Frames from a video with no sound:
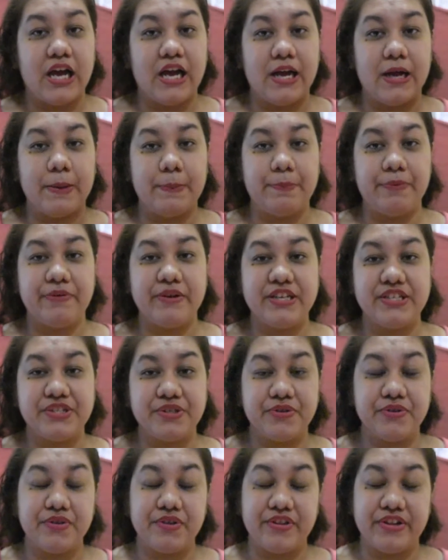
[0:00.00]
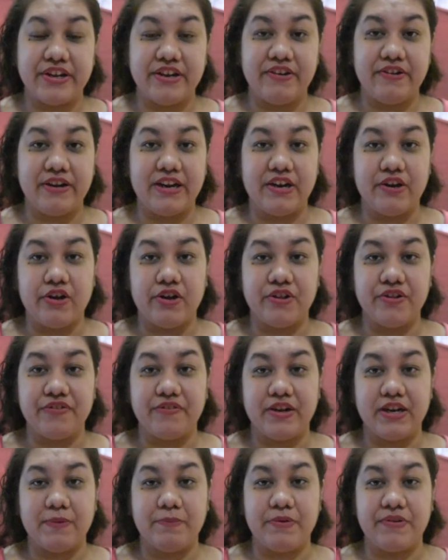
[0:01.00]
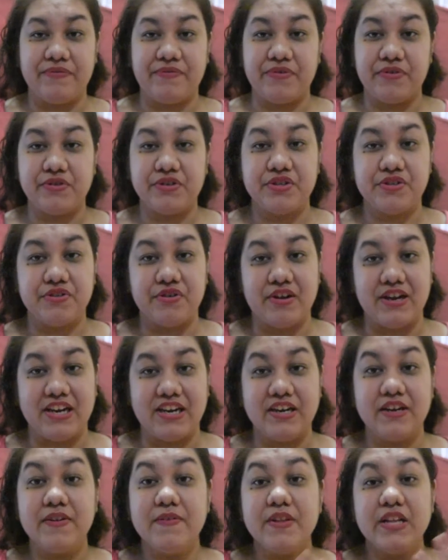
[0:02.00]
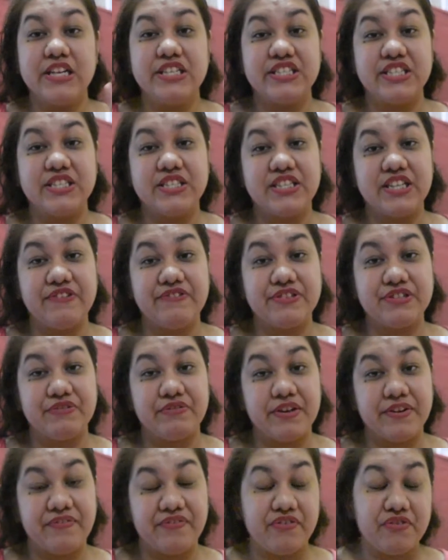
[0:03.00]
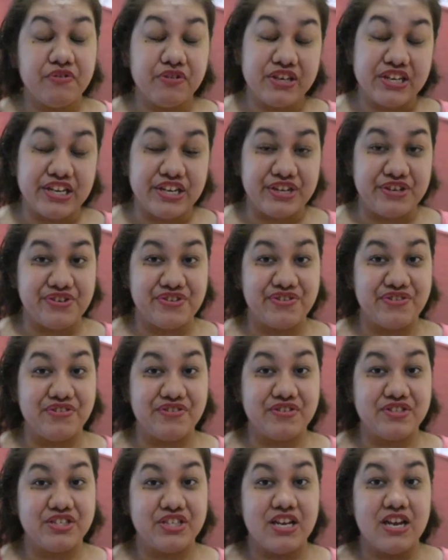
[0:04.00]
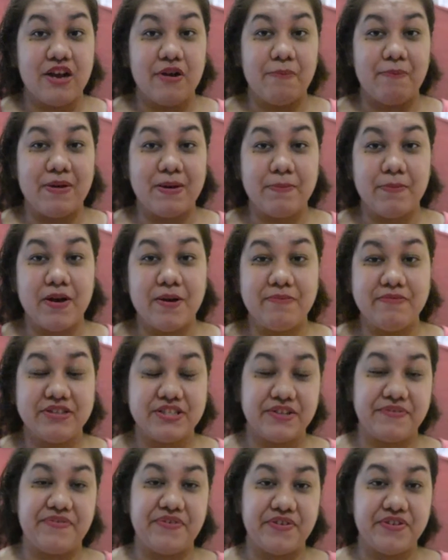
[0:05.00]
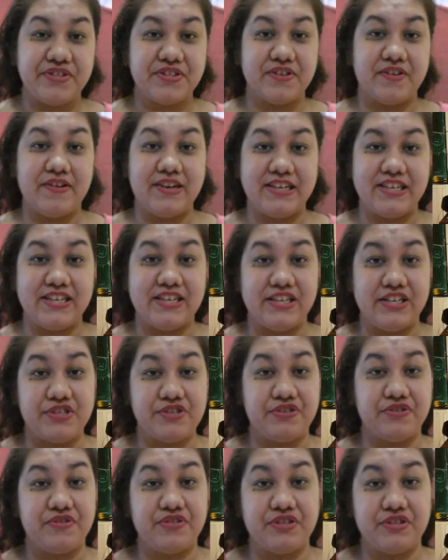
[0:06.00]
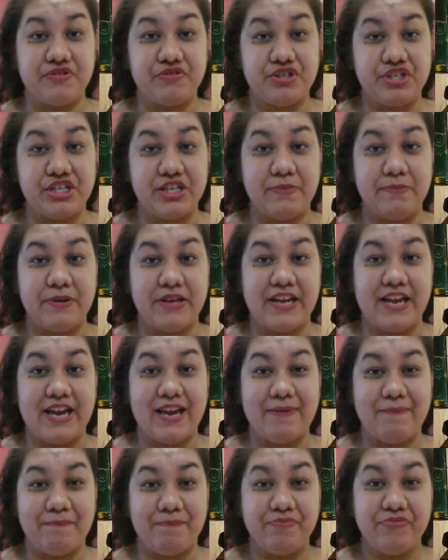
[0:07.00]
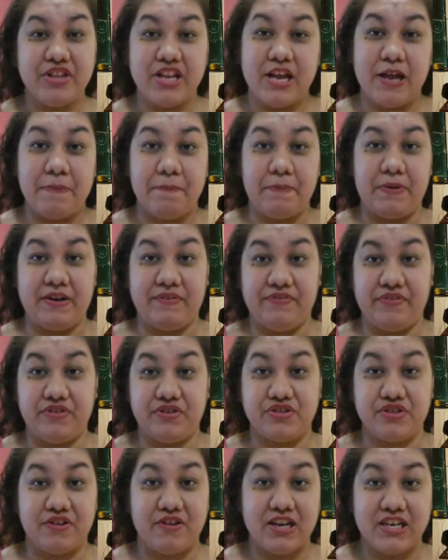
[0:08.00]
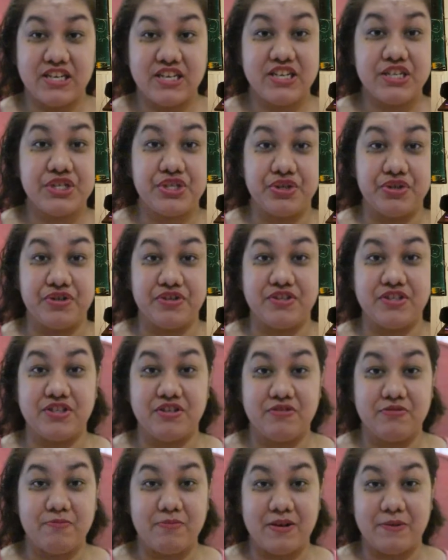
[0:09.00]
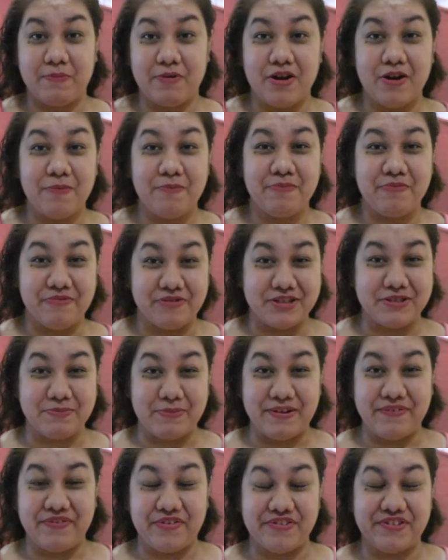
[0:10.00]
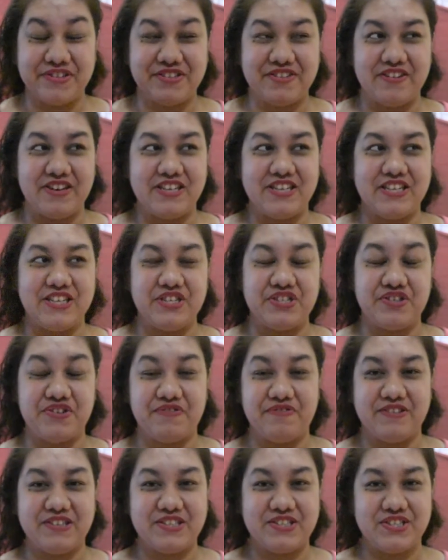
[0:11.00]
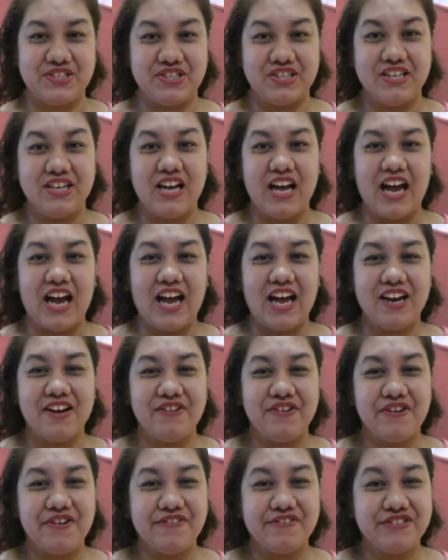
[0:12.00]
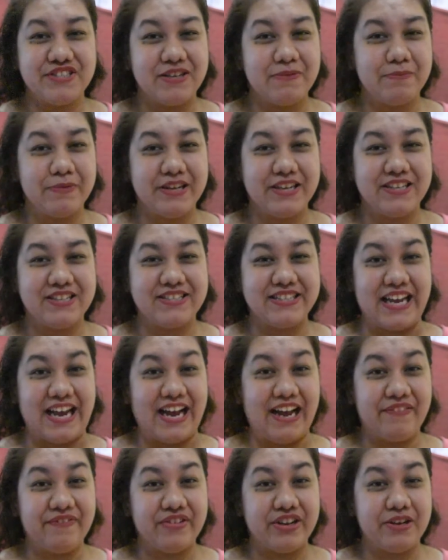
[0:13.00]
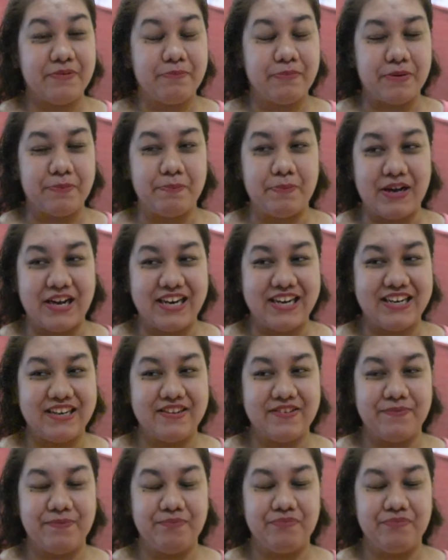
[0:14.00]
preschool there and all the way up to 1st grade. Since there was only 4 teachers, my mom was the first grade teacher, so she became my first grade teacher. So my mom was my first grade teacher, which I don't know if some kids have it, but mine,